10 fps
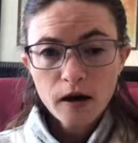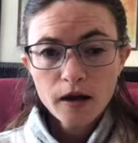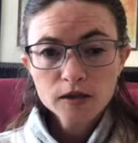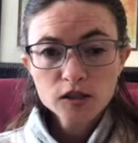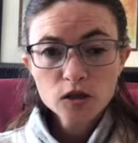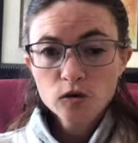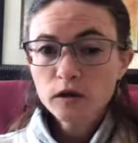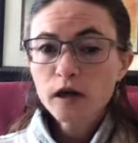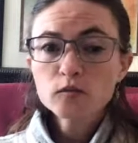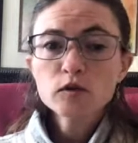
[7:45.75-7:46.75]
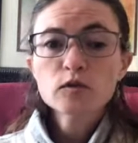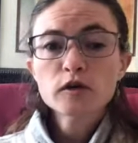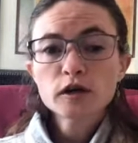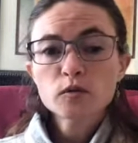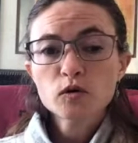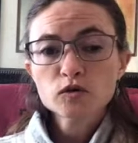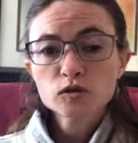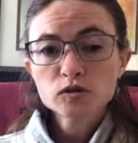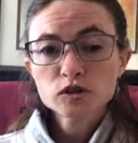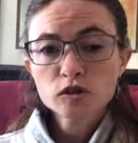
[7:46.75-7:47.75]
And so then we were able
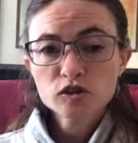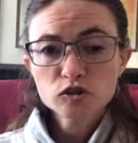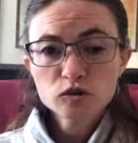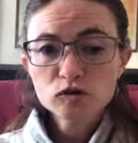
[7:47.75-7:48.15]
to start